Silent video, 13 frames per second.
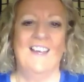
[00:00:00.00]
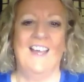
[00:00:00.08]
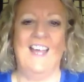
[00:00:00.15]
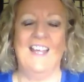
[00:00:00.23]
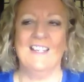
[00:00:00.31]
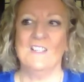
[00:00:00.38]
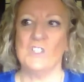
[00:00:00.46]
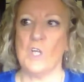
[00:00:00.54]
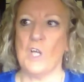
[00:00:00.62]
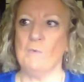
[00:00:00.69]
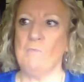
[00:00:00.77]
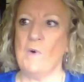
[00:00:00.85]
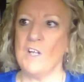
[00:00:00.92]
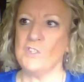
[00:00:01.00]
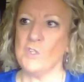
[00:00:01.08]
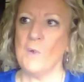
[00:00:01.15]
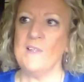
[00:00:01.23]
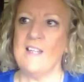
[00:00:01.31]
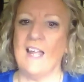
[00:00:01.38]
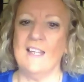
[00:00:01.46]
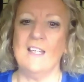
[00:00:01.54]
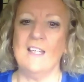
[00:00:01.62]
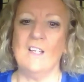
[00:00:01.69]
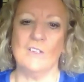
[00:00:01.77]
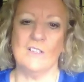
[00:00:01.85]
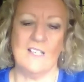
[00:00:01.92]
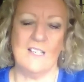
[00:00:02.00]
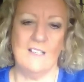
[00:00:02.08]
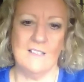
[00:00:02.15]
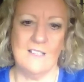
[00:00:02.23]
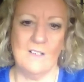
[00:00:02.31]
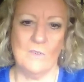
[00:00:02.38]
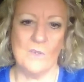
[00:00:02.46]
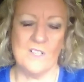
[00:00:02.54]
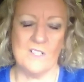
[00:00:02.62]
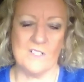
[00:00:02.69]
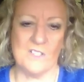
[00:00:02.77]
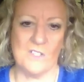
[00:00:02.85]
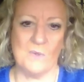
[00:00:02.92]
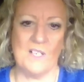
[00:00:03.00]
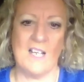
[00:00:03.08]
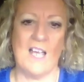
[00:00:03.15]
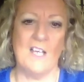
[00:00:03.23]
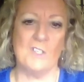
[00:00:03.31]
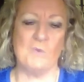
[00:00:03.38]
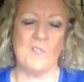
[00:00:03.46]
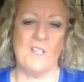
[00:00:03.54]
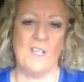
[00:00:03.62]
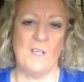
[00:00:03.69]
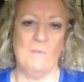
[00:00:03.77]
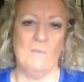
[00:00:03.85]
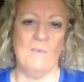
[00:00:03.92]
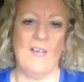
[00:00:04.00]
And by doing that, he got the audience to engage with him,